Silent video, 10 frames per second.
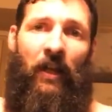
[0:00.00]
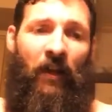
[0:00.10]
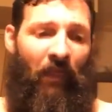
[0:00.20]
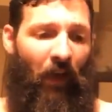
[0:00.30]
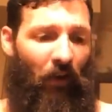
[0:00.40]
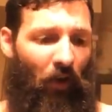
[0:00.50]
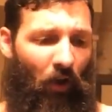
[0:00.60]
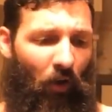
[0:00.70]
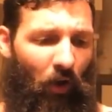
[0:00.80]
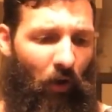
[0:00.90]
I don't
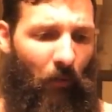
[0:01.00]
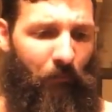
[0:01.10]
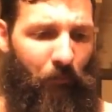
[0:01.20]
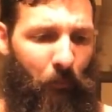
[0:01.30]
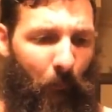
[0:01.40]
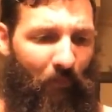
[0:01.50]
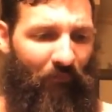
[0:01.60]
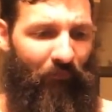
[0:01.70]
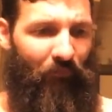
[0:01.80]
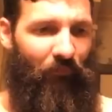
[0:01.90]
know.
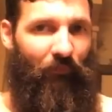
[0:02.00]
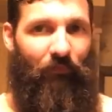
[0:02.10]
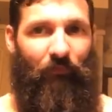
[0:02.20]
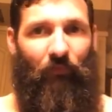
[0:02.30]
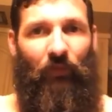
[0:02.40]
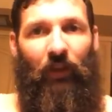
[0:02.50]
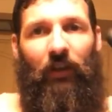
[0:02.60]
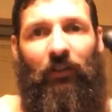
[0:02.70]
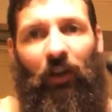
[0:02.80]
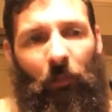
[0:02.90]
Here's
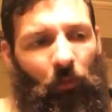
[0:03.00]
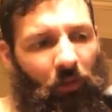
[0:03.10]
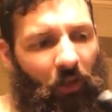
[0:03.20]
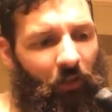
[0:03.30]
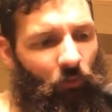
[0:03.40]
a couple things.